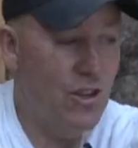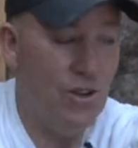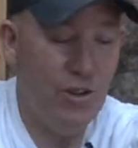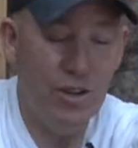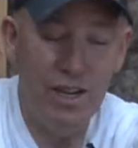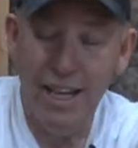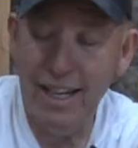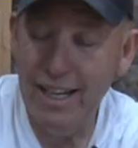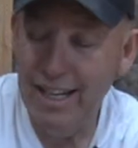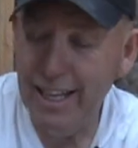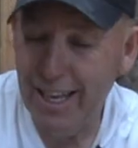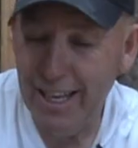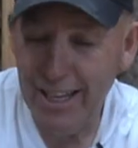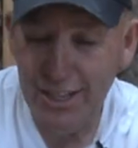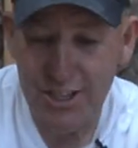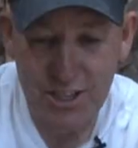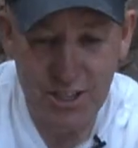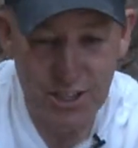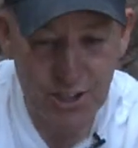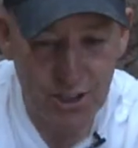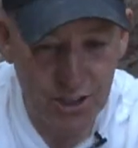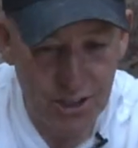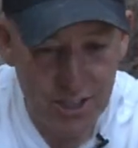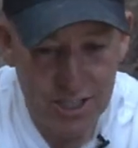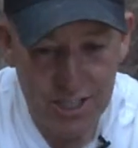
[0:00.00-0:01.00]
You didn't get
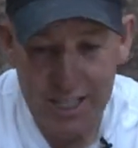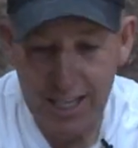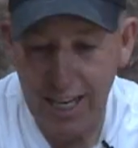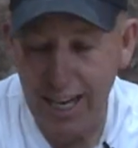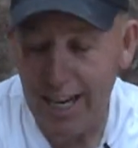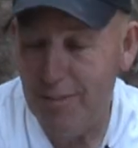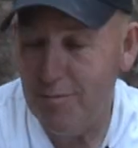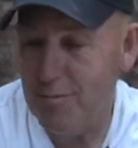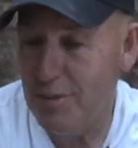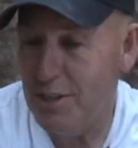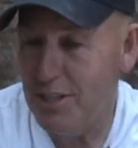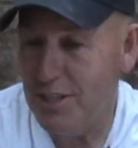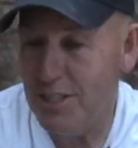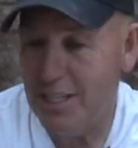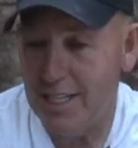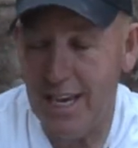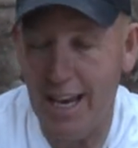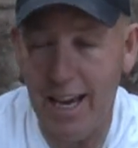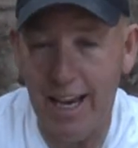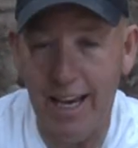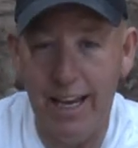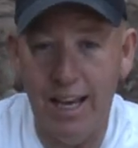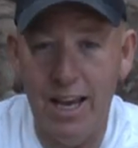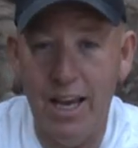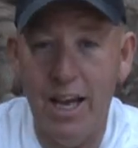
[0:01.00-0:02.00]
shushed? I'm just
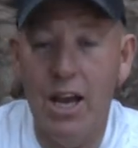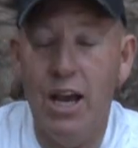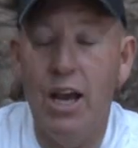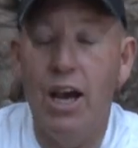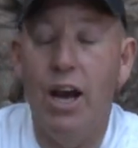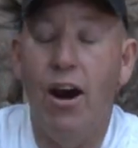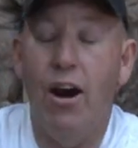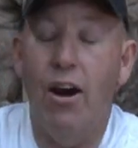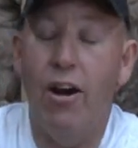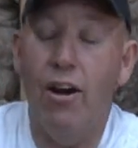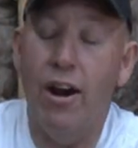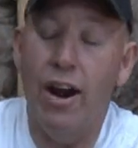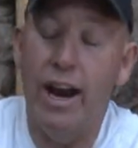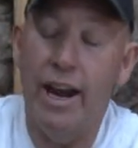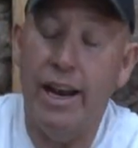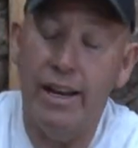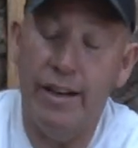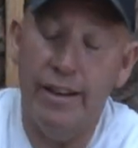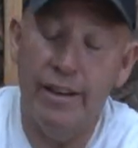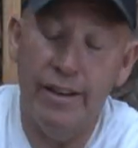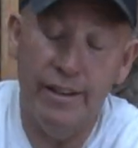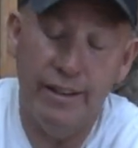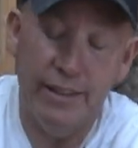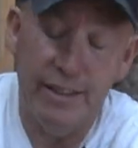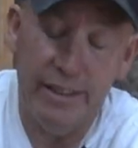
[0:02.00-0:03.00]
saying. All right,
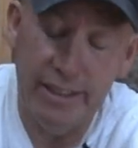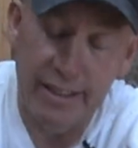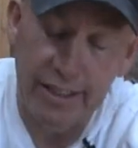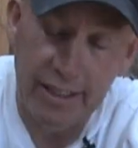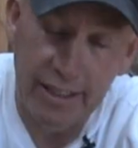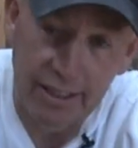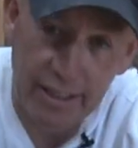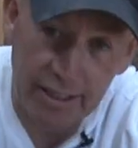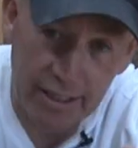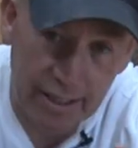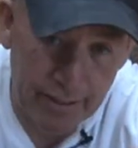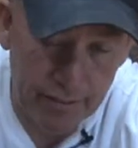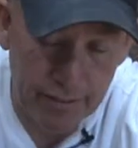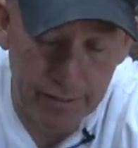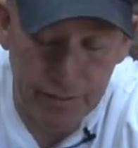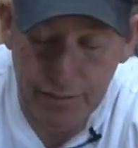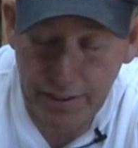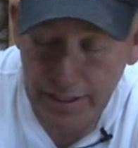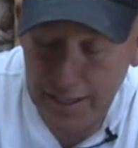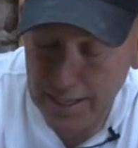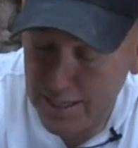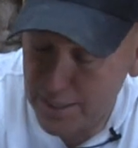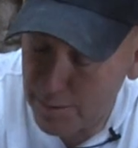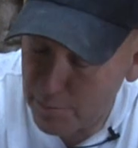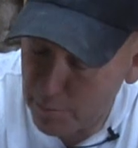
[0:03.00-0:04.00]

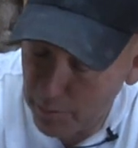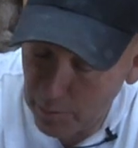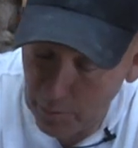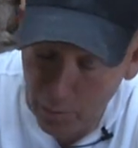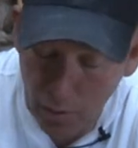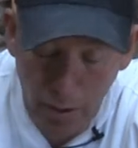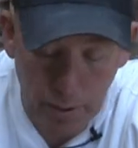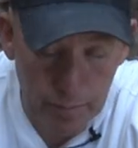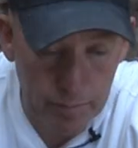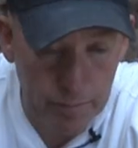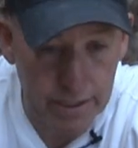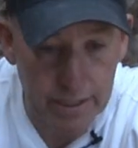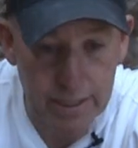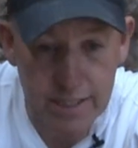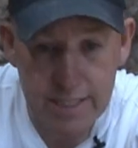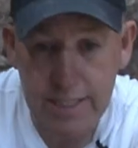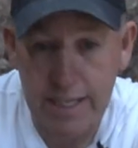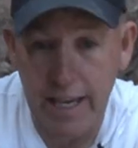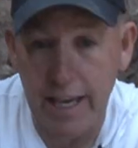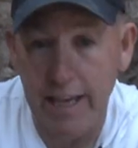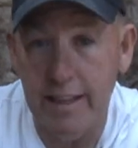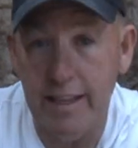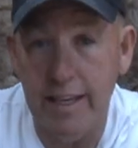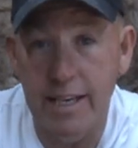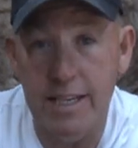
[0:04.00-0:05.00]
Vicky's been wanting me to
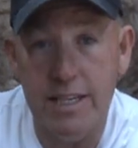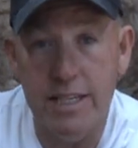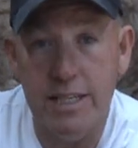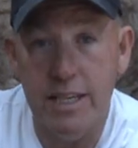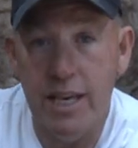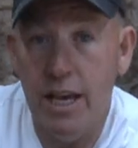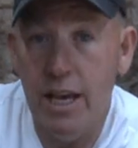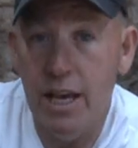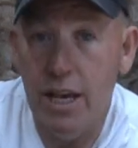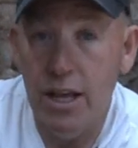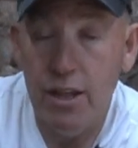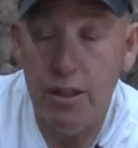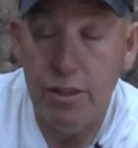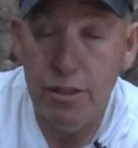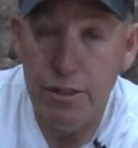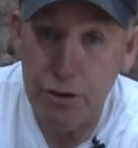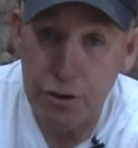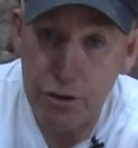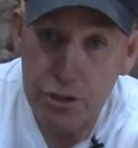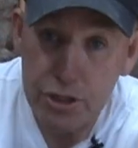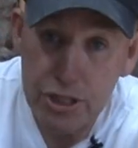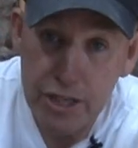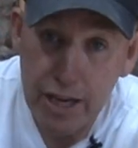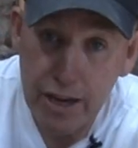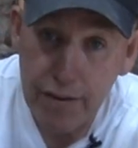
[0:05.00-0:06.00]
say this.
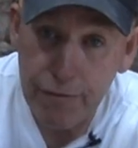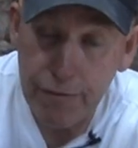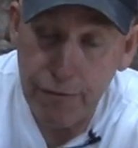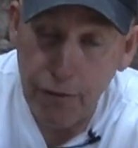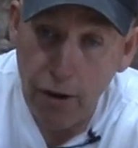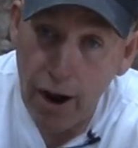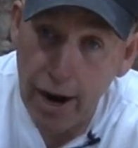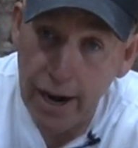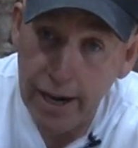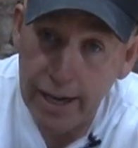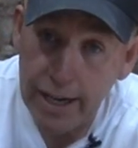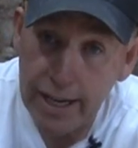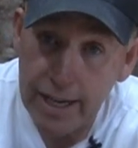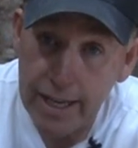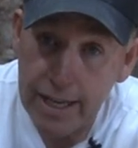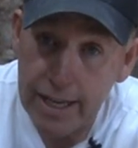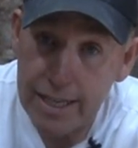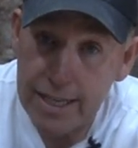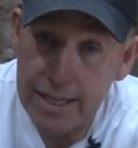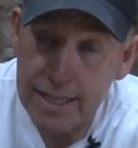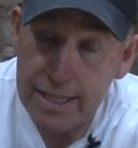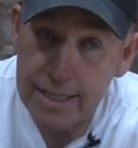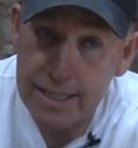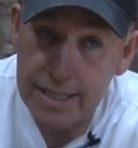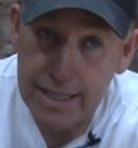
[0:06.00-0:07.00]
Thursday,
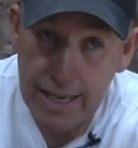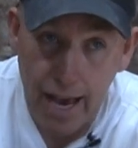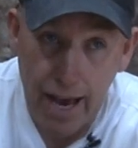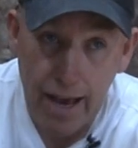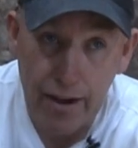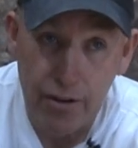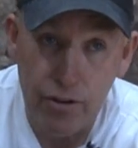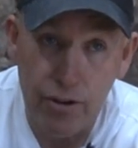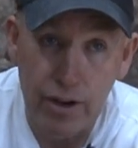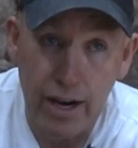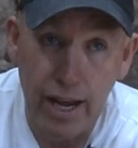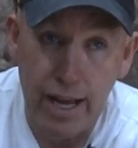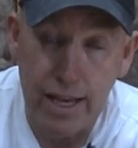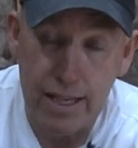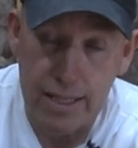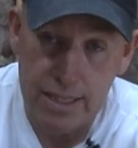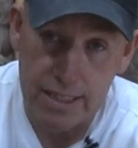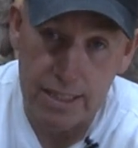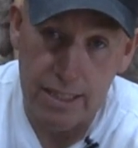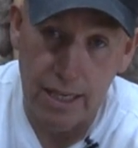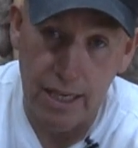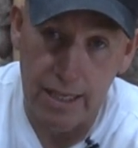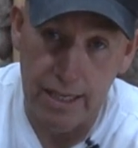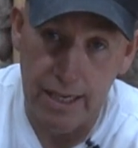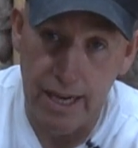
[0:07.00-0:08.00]
Friday, Saturday, and
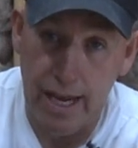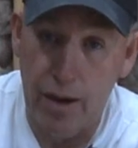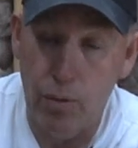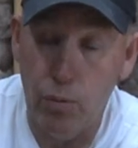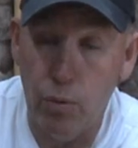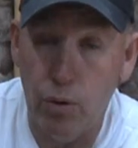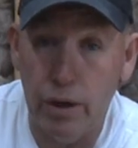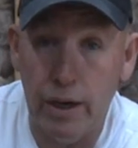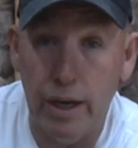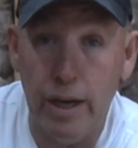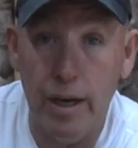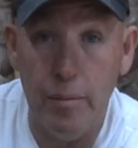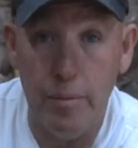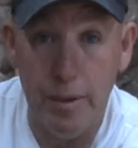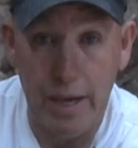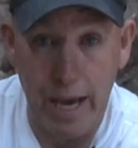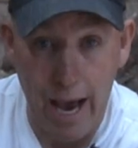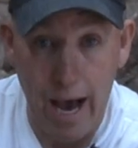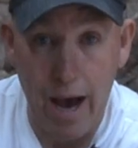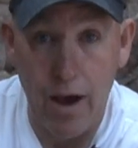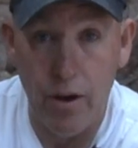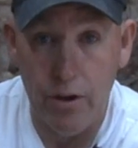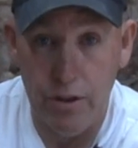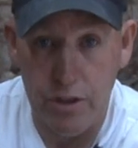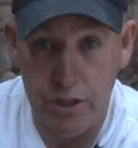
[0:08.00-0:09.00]
Sunday, we're going to be
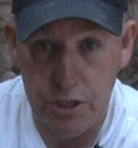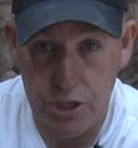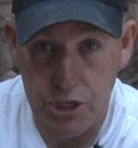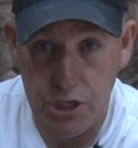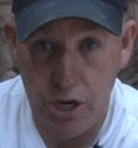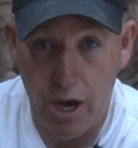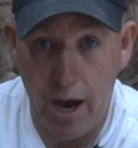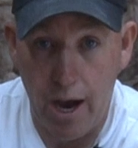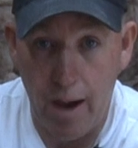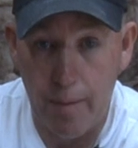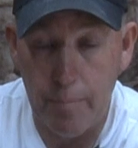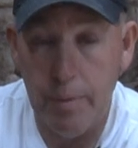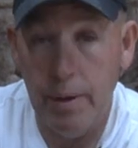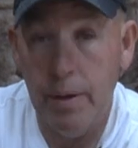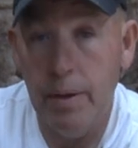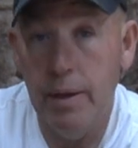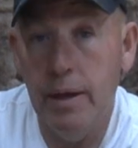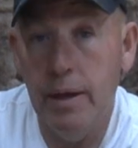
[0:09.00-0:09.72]
out of the shop.